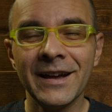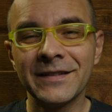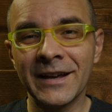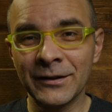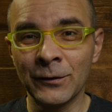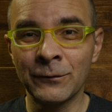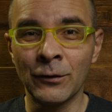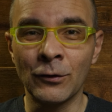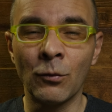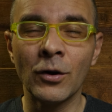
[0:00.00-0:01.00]
Thank you
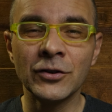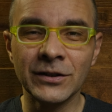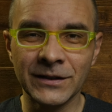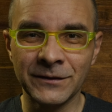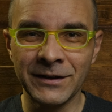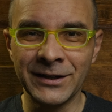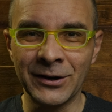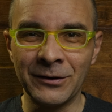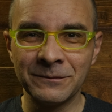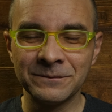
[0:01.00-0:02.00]
for watching this
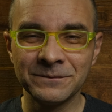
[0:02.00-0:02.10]
video.